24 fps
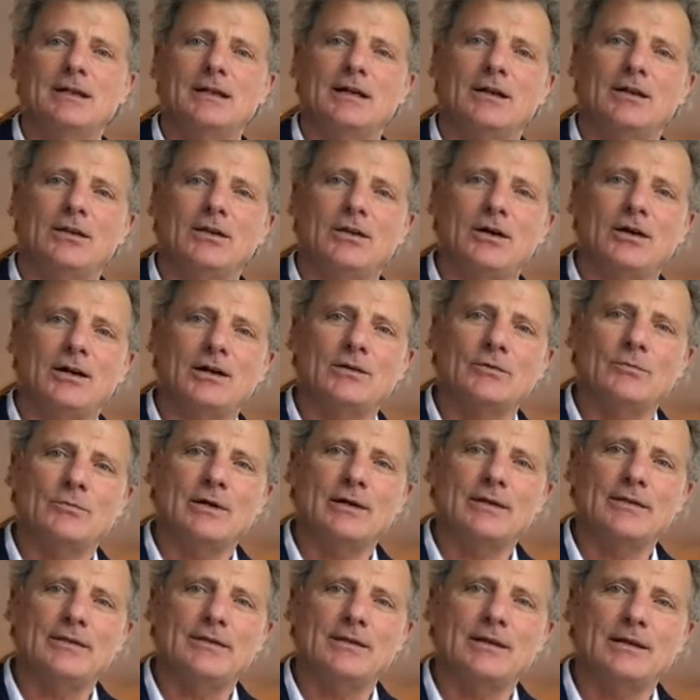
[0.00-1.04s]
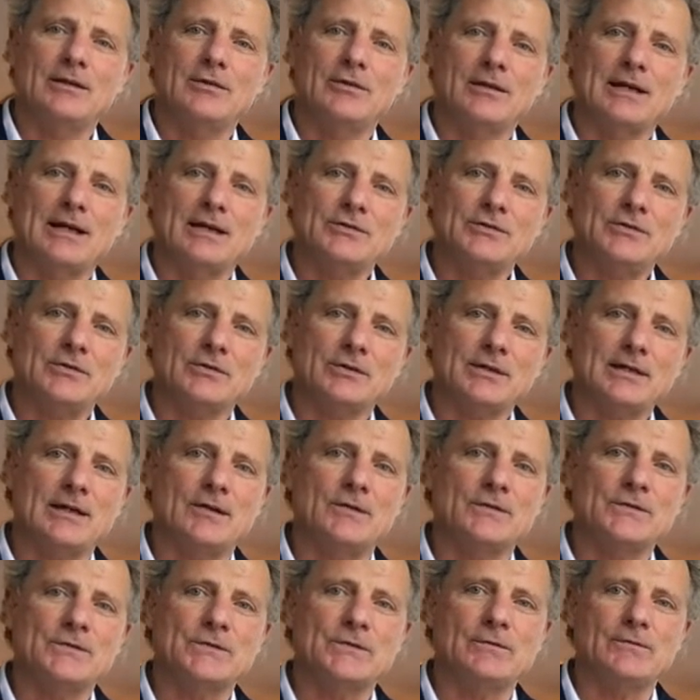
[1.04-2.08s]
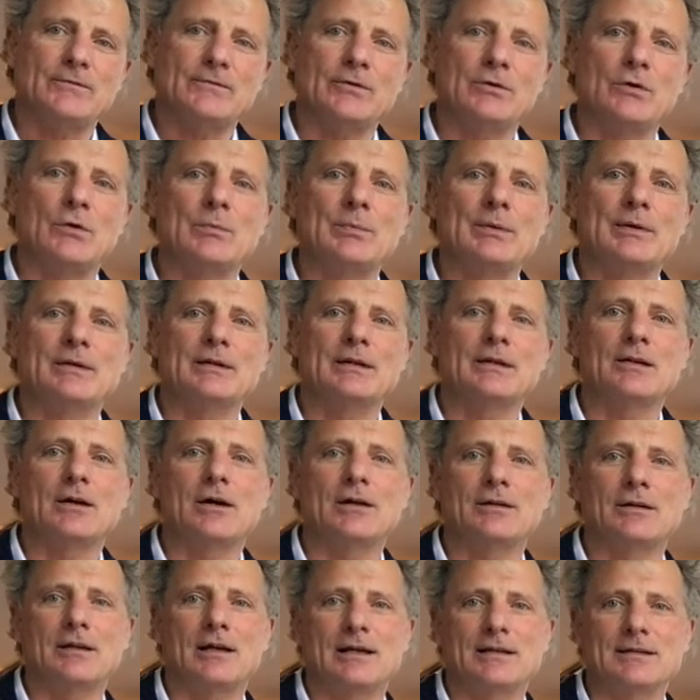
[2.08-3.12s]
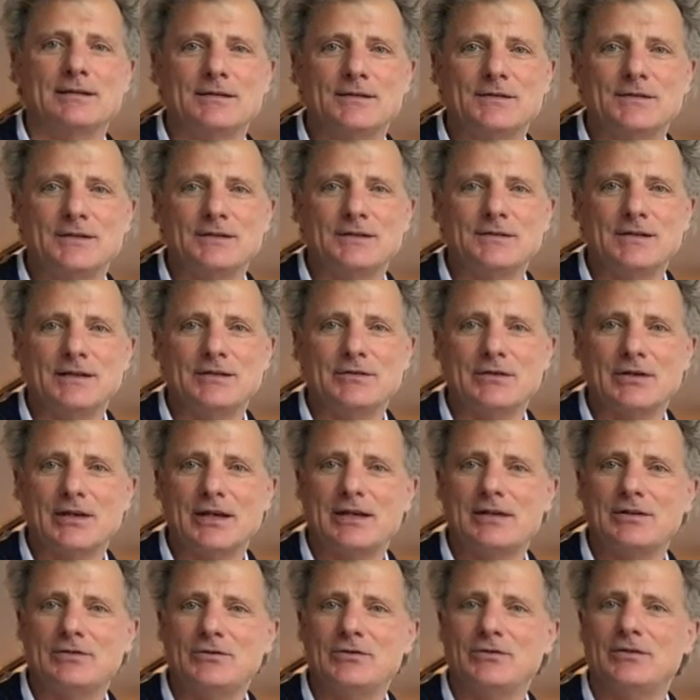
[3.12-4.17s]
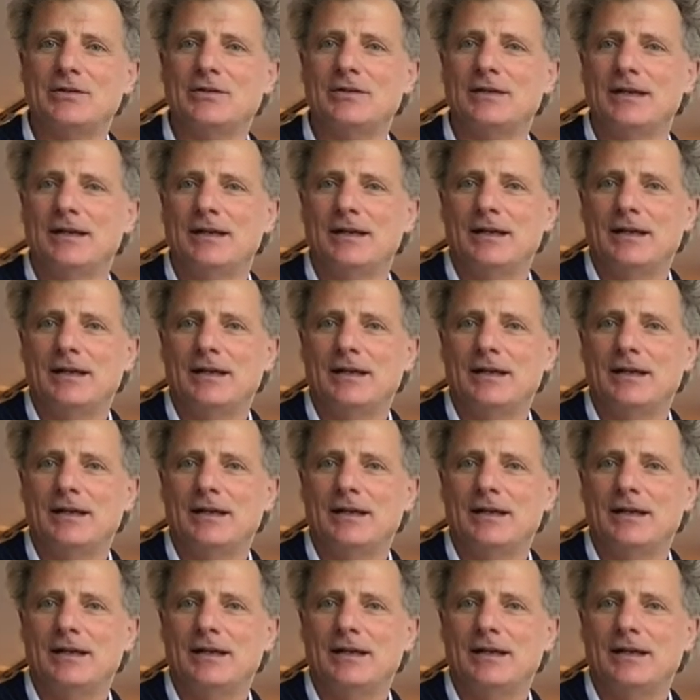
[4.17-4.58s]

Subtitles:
along with the International Council for Open and Online Distance Education